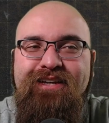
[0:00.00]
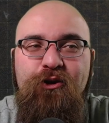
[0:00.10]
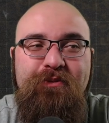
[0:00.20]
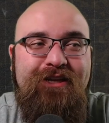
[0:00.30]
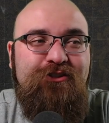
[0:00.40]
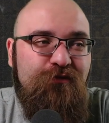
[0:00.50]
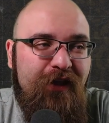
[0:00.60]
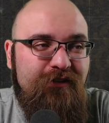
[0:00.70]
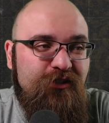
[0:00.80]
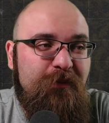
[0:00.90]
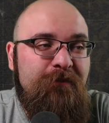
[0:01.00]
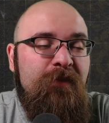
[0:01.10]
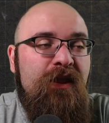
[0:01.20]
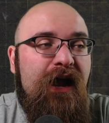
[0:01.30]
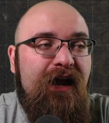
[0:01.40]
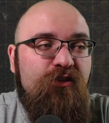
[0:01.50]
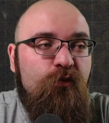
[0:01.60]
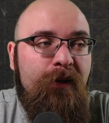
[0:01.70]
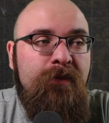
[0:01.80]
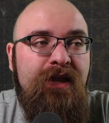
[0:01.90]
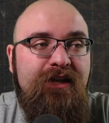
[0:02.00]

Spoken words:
you know, potential failures. But either way,